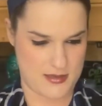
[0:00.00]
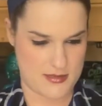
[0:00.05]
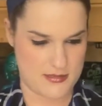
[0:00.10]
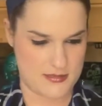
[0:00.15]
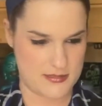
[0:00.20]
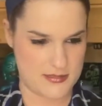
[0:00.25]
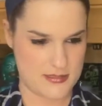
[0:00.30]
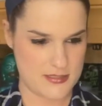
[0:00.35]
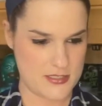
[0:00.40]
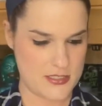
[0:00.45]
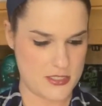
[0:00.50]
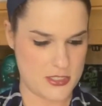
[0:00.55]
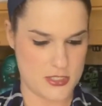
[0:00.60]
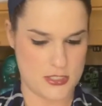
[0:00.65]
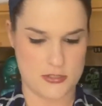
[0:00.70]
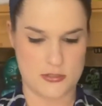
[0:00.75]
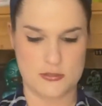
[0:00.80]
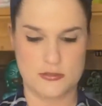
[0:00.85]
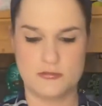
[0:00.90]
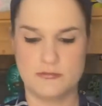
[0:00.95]

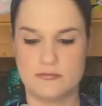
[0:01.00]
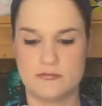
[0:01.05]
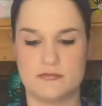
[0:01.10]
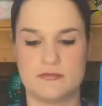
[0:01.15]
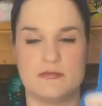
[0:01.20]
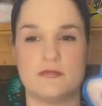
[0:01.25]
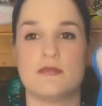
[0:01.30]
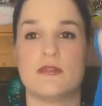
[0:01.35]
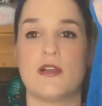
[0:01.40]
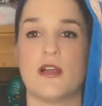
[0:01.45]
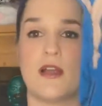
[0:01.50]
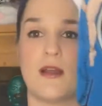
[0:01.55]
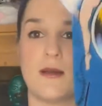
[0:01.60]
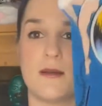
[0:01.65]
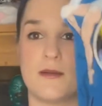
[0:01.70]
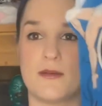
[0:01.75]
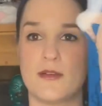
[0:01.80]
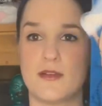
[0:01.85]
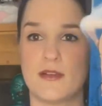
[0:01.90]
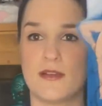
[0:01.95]
So,
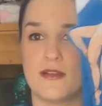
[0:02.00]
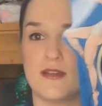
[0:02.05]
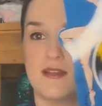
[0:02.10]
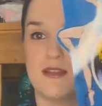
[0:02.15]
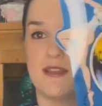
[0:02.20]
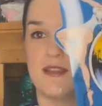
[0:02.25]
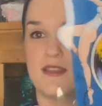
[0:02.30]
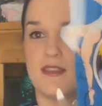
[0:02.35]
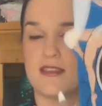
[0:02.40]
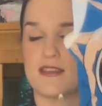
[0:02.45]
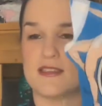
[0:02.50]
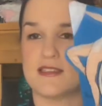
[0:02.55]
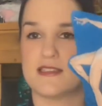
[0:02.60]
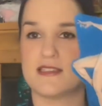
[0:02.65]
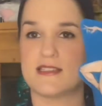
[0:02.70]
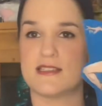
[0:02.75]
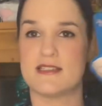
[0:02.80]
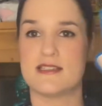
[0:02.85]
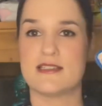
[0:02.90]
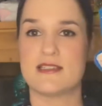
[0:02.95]
this
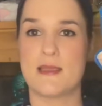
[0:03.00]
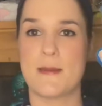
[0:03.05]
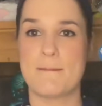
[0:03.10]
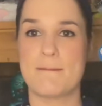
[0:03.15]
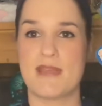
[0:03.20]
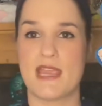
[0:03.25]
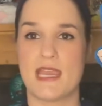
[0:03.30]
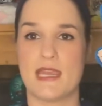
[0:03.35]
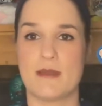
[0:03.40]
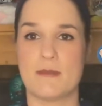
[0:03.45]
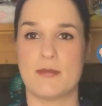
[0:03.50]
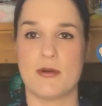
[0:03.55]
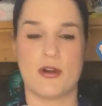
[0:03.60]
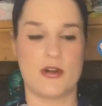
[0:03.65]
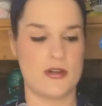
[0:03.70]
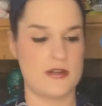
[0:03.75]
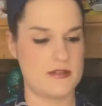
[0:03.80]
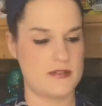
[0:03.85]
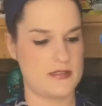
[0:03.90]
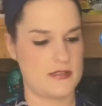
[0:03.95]
is the main
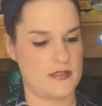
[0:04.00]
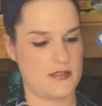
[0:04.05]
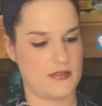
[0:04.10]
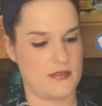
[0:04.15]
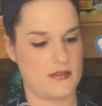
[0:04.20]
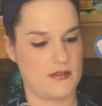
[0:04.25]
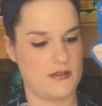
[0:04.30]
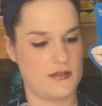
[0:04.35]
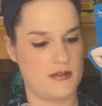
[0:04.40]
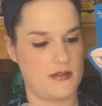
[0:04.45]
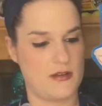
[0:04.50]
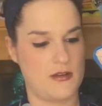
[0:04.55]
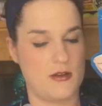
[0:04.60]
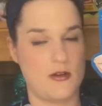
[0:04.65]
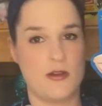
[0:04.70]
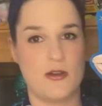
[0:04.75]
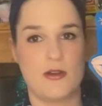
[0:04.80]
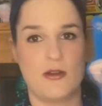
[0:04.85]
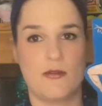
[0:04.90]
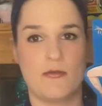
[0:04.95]
part.
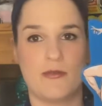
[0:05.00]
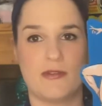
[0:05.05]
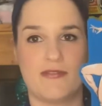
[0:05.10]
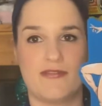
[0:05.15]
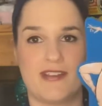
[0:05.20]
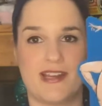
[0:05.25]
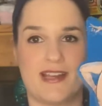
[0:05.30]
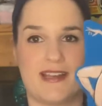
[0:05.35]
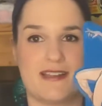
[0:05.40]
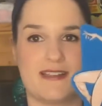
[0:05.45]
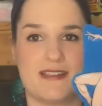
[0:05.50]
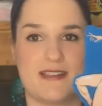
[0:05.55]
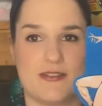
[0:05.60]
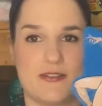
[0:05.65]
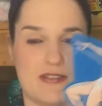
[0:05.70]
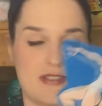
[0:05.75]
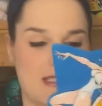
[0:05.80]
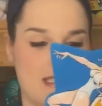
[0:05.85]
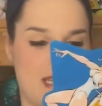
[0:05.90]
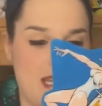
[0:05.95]
We've got this
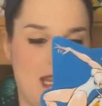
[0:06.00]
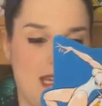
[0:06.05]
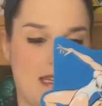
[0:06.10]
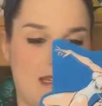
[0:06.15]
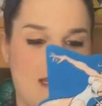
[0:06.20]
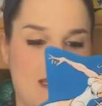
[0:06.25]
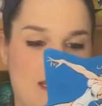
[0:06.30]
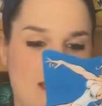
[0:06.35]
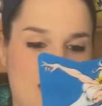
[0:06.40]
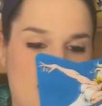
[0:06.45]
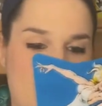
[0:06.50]
little stand.